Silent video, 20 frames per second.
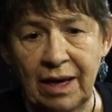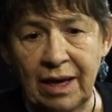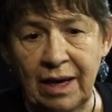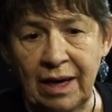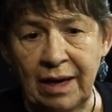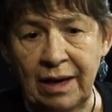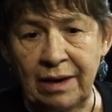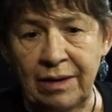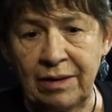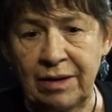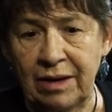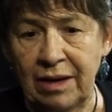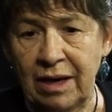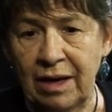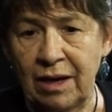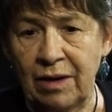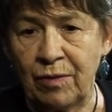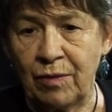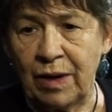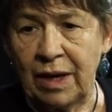And
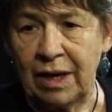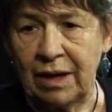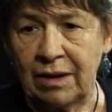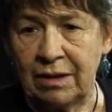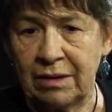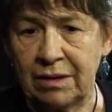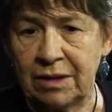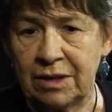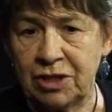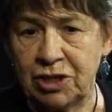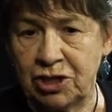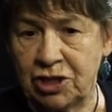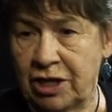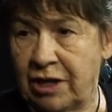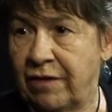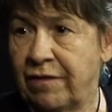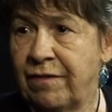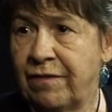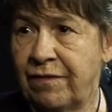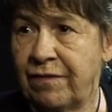hearing
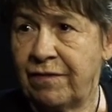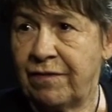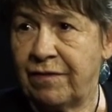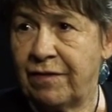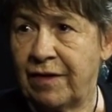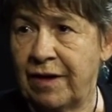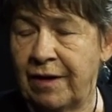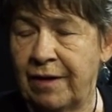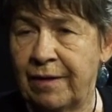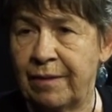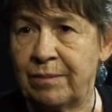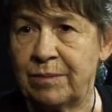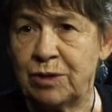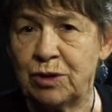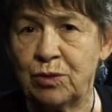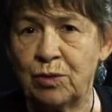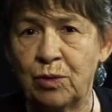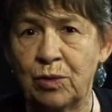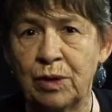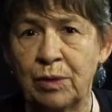Jeff um,
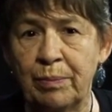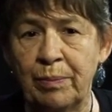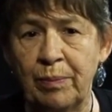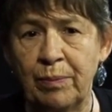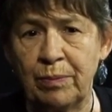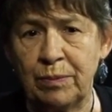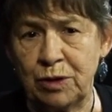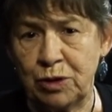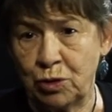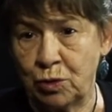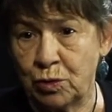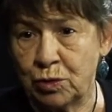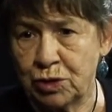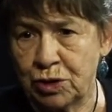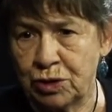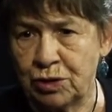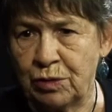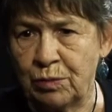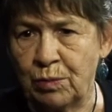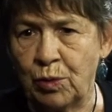talk talk
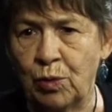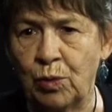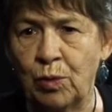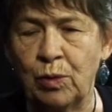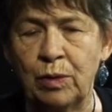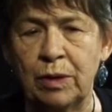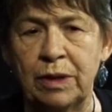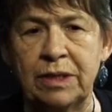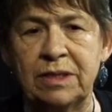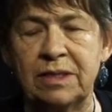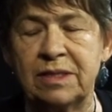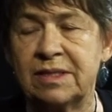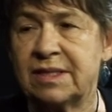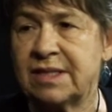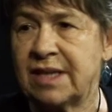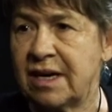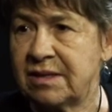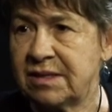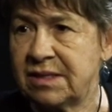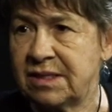to them all and
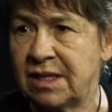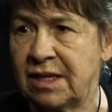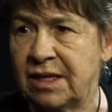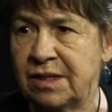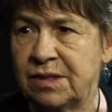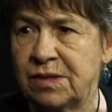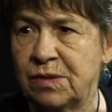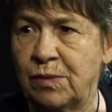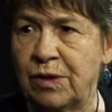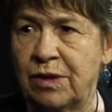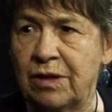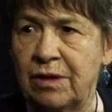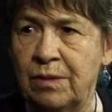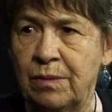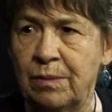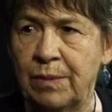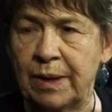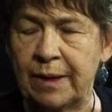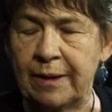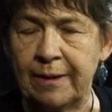discuss things with
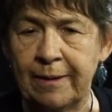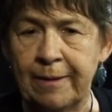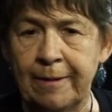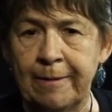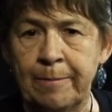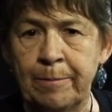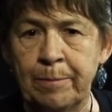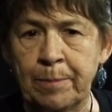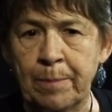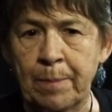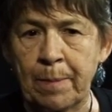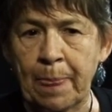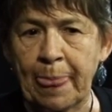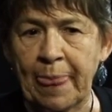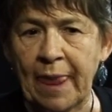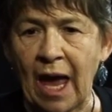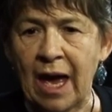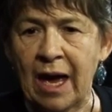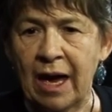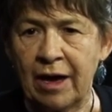them and
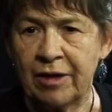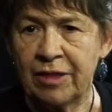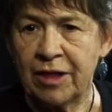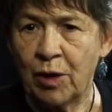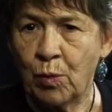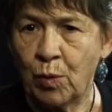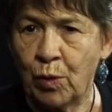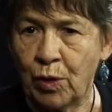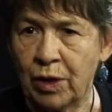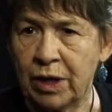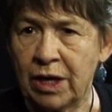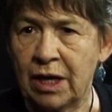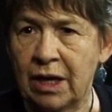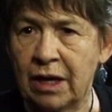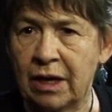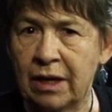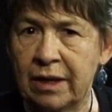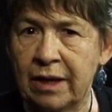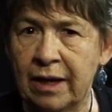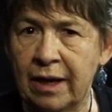how they're
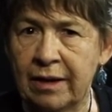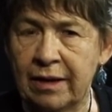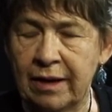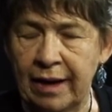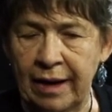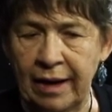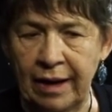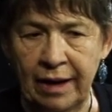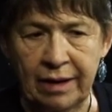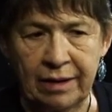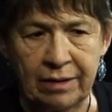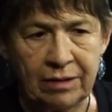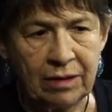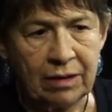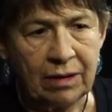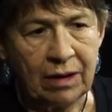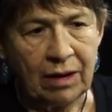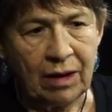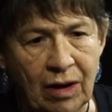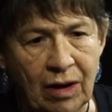working at it and
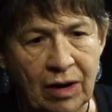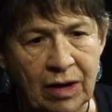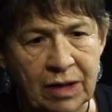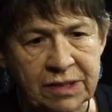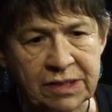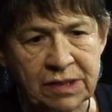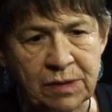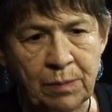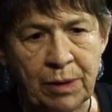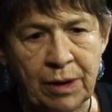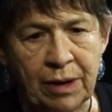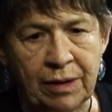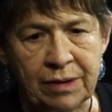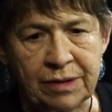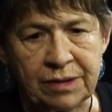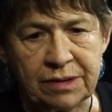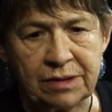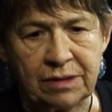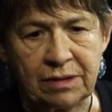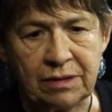I
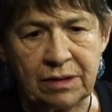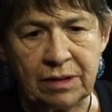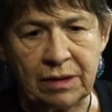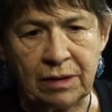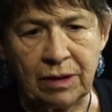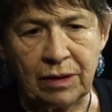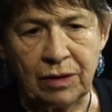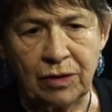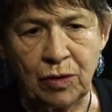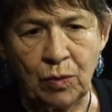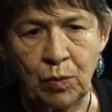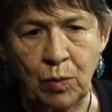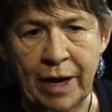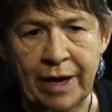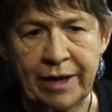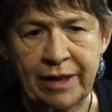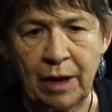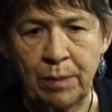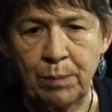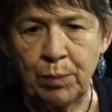suppose the the
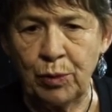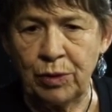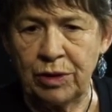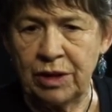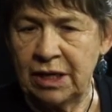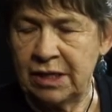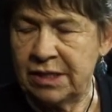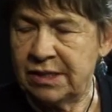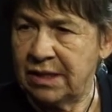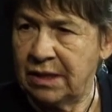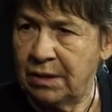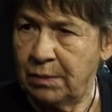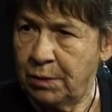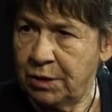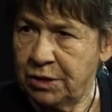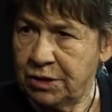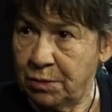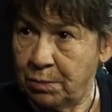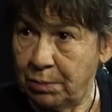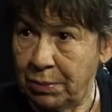way they put things
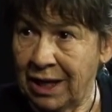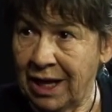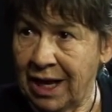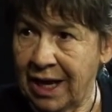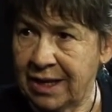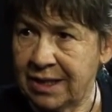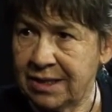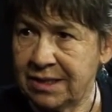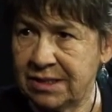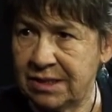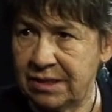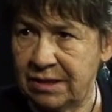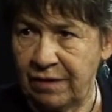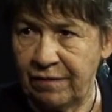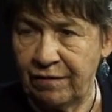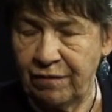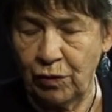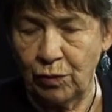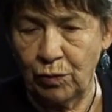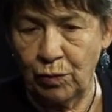into place, and
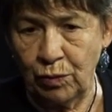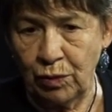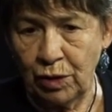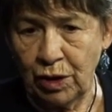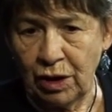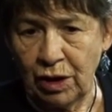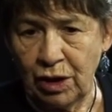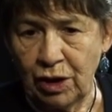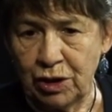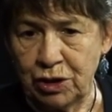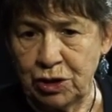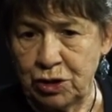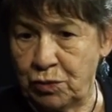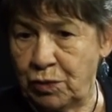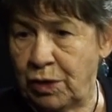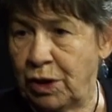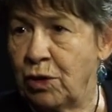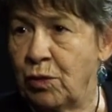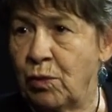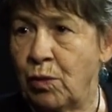if you're
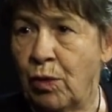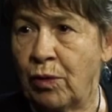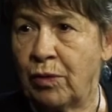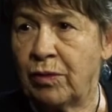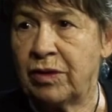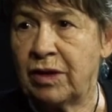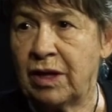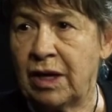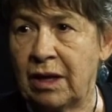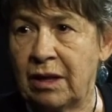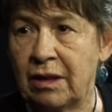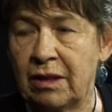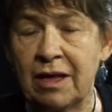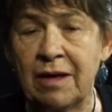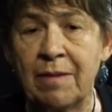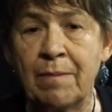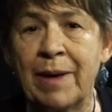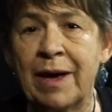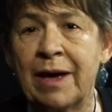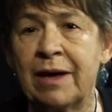doing the wrong thing,
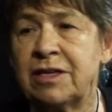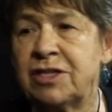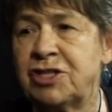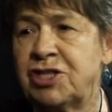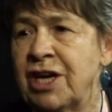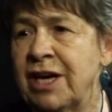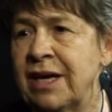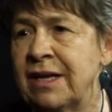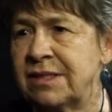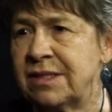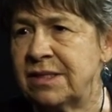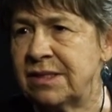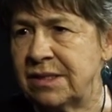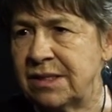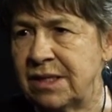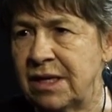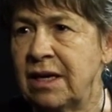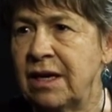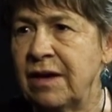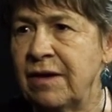the amount of
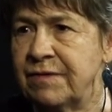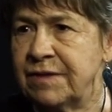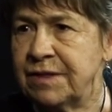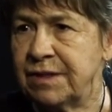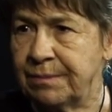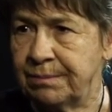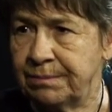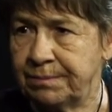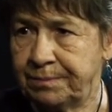chances he gives them